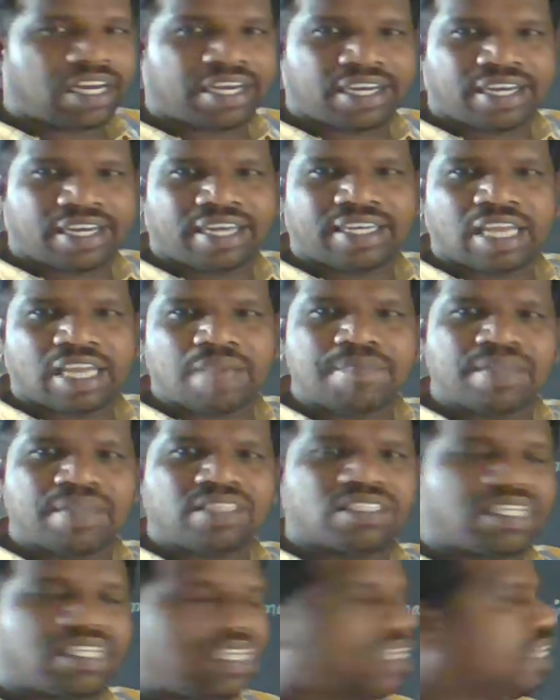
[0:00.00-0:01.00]
type is
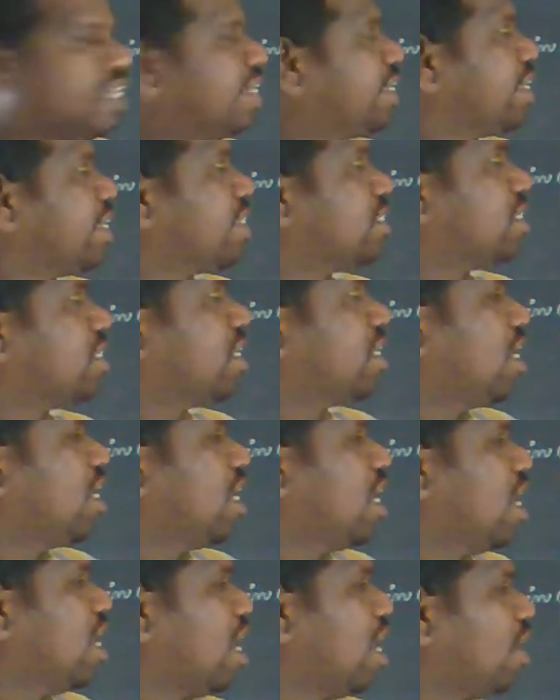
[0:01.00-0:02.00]
integer
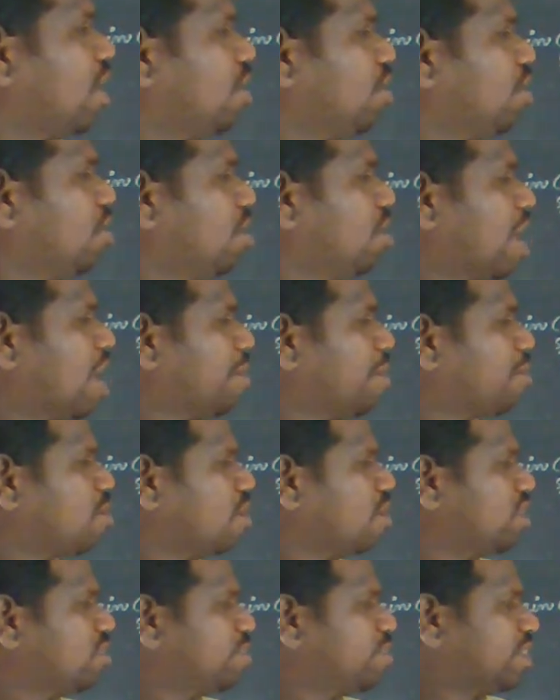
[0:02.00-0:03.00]
and I'm not
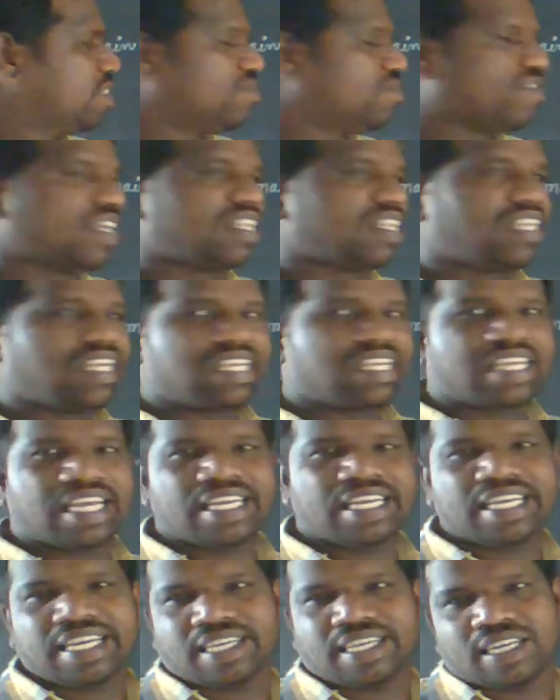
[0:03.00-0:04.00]
specifying any
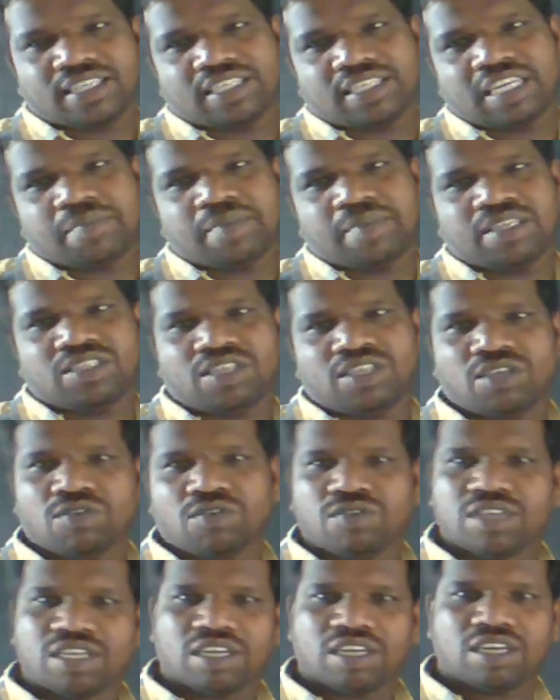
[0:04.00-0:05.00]
return statement 0
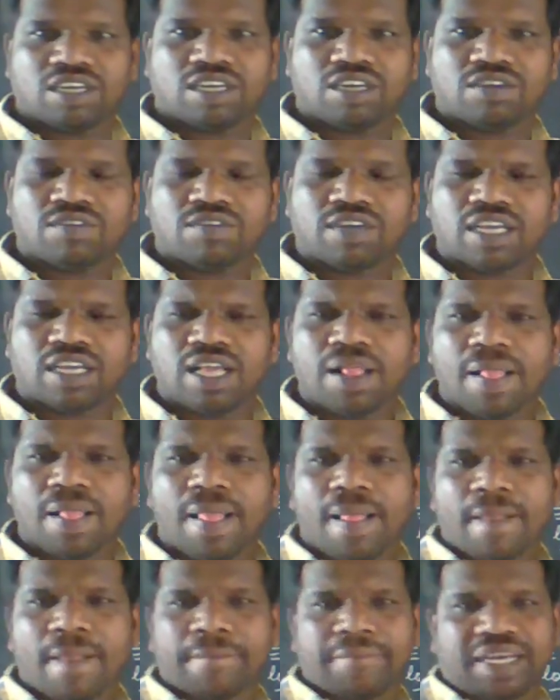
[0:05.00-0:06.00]
here. Okay,
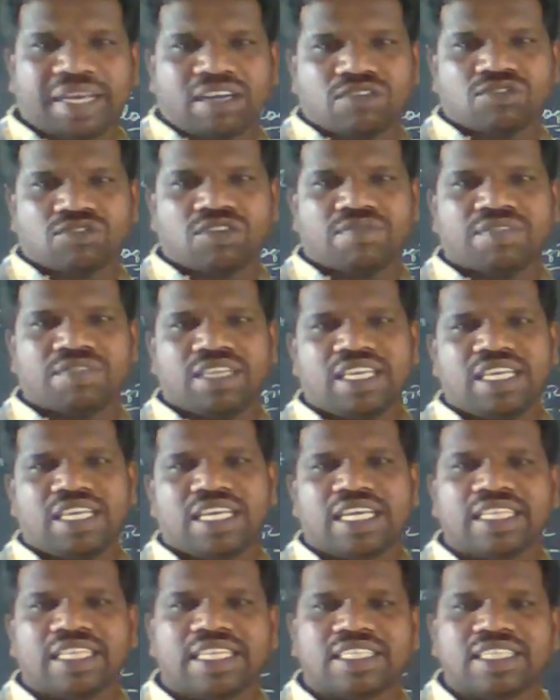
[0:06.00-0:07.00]
because of the
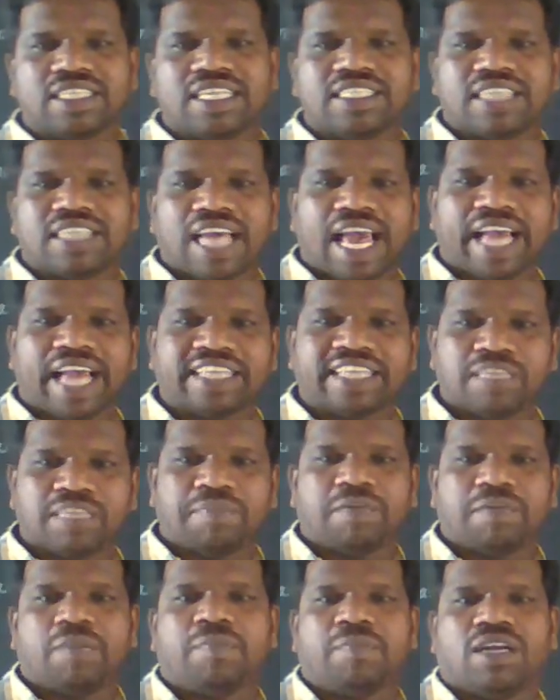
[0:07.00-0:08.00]
this is
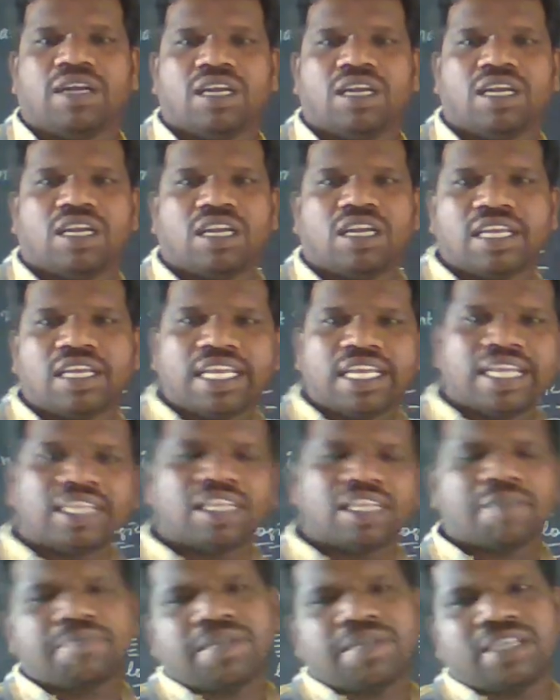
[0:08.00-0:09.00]
acceptable in
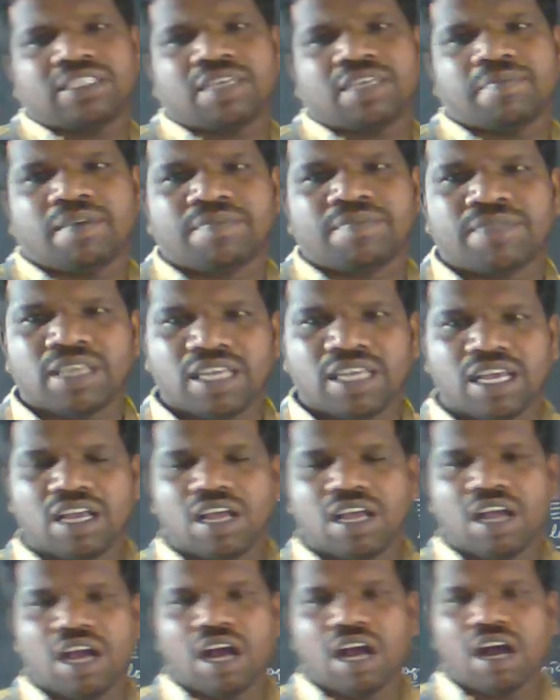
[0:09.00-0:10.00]
the some of the
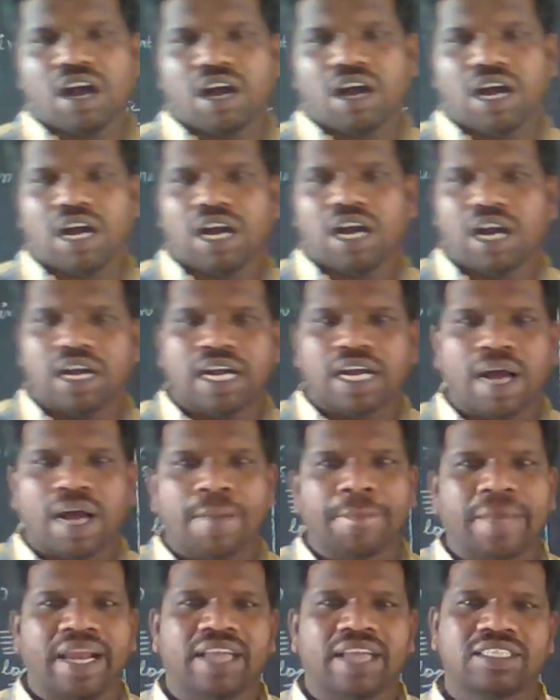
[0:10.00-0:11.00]

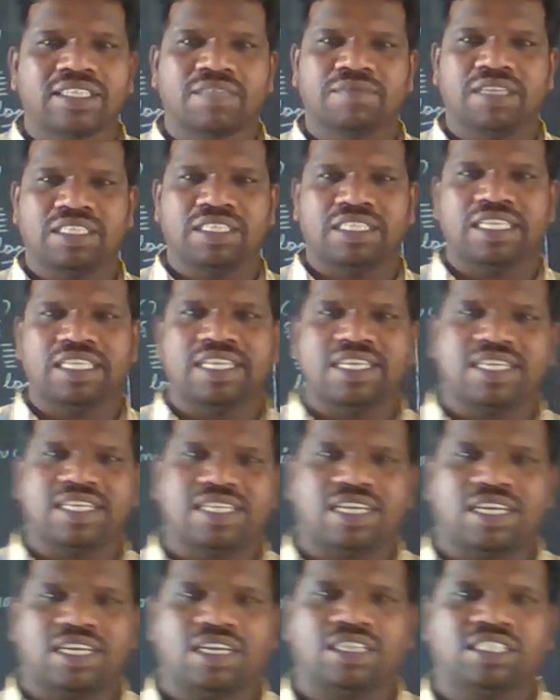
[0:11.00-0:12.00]
compilers of the C here,
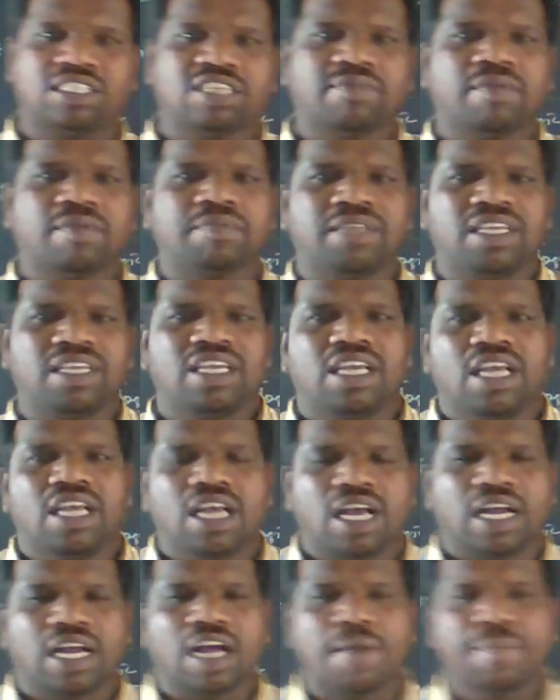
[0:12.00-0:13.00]
some of the
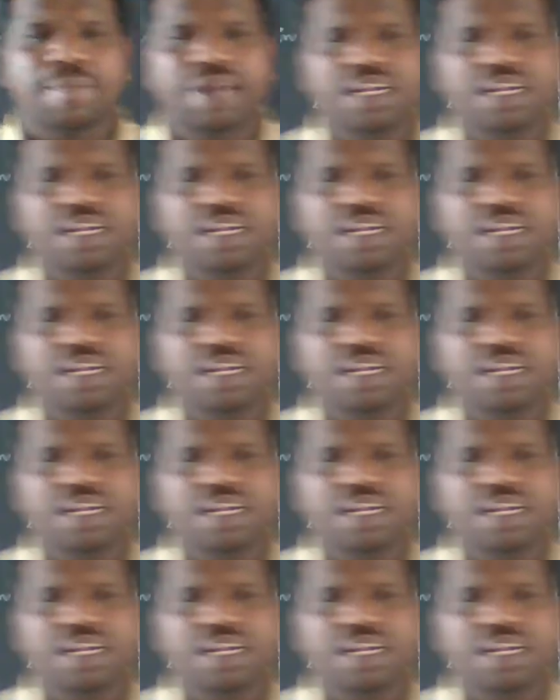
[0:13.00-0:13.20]
compilers